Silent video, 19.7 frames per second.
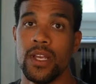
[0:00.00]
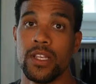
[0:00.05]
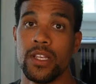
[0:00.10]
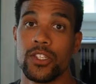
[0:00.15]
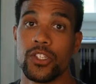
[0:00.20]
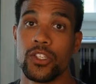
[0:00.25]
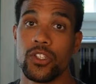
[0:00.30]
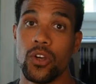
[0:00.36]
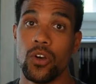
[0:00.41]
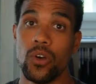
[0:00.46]

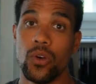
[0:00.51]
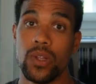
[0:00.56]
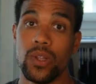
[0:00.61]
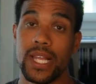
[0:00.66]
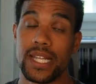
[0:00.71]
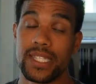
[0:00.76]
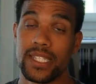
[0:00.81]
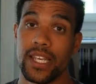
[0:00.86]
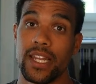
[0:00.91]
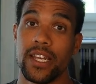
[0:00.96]
So
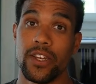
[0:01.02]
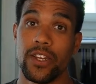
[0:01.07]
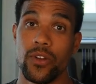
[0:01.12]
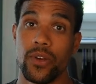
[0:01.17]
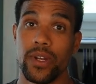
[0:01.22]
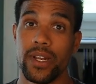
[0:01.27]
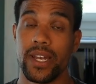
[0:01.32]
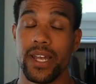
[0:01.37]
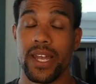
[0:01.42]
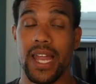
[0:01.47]
let's get into
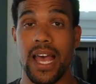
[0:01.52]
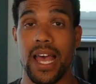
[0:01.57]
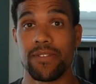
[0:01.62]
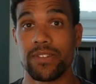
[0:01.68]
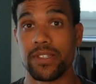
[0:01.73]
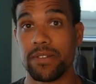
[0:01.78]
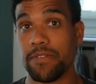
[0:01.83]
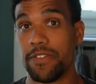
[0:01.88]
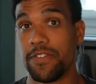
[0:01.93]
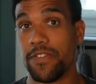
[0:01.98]
it and have
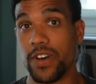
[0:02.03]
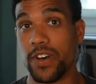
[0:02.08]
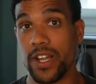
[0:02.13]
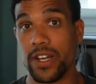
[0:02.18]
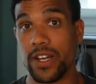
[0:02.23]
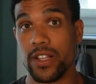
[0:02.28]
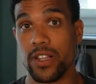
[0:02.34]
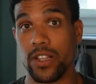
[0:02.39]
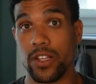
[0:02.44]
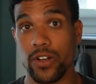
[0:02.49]
some
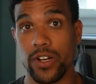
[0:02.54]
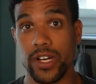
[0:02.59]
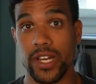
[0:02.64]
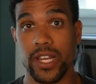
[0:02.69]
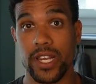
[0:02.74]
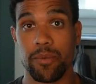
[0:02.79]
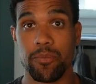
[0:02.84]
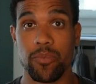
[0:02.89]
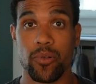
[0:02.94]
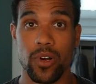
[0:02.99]
fun
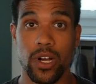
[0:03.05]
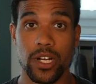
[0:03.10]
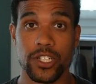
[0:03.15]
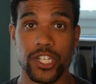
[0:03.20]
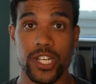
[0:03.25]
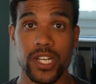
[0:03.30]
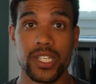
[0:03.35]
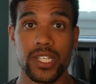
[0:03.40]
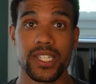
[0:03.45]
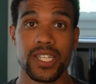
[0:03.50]
learning
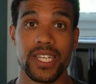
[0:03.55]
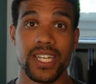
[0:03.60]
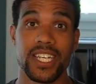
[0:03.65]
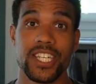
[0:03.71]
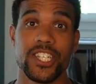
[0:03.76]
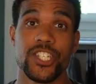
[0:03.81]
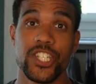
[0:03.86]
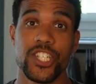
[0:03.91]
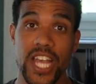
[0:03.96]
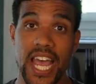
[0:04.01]
projects in
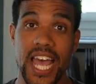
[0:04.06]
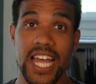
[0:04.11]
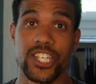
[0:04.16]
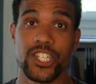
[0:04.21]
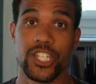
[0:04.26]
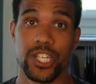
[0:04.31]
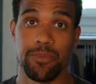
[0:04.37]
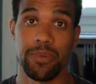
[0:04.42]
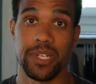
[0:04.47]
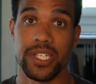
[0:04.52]

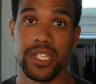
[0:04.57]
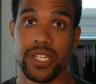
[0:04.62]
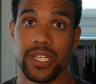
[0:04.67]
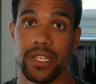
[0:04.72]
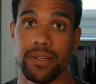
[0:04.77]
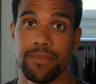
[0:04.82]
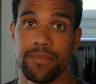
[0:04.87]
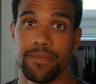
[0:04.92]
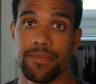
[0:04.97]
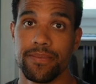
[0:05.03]
ChatGPT.
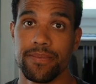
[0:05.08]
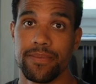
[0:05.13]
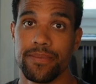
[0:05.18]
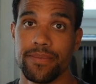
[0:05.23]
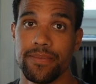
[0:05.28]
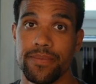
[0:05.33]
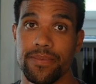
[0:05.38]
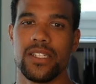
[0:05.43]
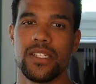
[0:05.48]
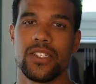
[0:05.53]

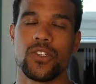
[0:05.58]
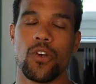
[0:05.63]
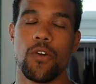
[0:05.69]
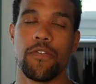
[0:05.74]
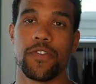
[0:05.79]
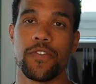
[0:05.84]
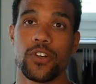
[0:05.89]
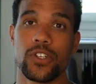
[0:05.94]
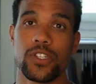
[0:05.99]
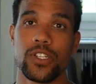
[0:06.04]
So
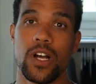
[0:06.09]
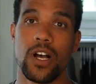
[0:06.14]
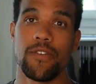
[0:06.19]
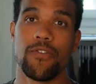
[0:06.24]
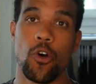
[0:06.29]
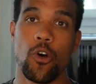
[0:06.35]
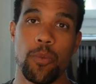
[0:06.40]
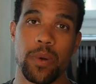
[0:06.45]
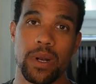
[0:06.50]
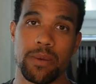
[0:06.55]
first off,
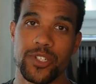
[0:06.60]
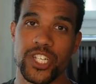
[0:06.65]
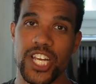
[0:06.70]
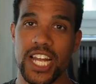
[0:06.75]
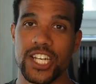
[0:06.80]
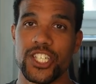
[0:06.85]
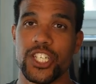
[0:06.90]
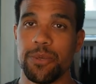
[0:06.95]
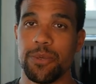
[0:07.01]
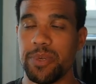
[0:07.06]
open up
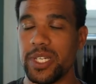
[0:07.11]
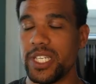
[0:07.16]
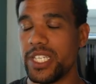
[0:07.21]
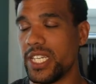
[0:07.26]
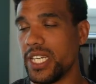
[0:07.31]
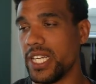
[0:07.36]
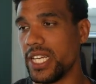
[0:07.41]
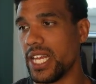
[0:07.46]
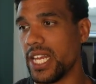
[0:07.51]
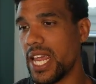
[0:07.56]

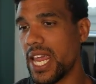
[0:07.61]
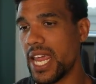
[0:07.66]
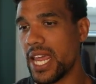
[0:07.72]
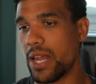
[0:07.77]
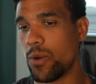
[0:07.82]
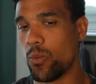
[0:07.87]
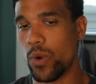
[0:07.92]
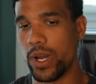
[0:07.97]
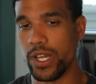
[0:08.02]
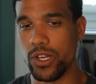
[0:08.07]
ChatGPT.
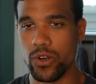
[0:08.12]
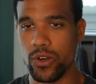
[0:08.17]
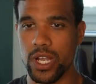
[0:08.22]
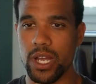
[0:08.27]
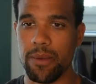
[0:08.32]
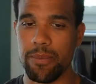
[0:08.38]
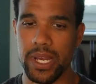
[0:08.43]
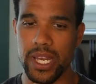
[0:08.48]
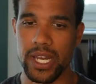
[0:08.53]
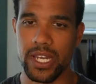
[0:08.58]
And when you
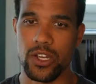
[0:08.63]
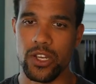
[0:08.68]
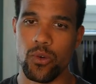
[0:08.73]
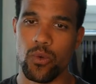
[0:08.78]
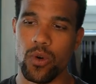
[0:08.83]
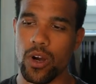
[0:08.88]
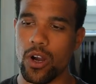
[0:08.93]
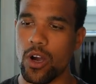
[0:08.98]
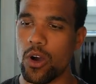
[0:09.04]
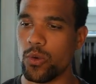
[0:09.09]
come in, you
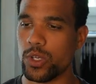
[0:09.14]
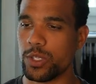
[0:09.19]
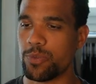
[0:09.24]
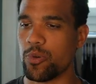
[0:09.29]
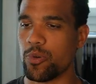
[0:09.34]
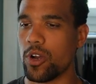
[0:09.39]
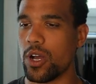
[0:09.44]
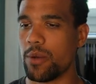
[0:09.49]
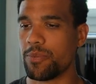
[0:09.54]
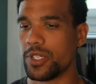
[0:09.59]
are always
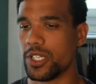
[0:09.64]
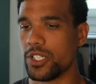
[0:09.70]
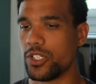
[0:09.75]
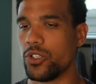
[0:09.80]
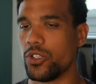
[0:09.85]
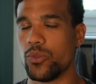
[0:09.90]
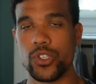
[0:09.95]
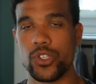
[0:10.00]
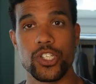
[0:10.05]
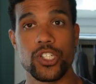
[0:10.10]
prompted
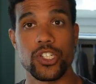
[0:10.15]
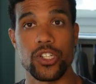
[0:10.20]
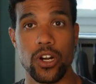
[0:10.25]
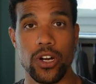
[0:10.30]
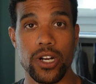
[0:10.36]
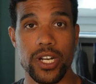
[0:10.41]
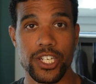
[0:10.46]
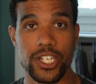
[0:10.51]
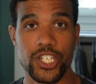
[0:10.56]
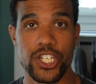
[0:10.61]
to
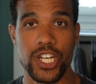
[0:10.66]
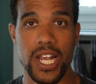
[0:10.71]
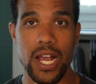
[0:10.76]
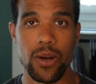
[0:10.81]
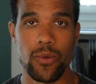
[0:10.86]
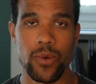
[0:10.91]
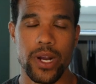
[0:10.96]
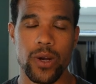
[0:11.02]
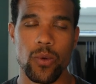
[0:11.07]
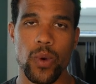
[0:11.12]
start a chat
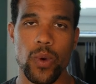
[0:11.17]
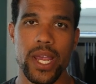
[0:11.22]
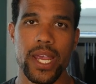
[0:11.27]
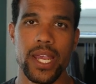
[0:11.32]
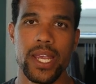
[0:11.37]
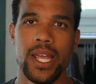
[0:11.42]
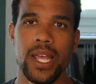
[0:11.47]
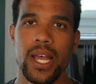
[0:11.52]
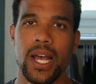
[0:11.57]
right away.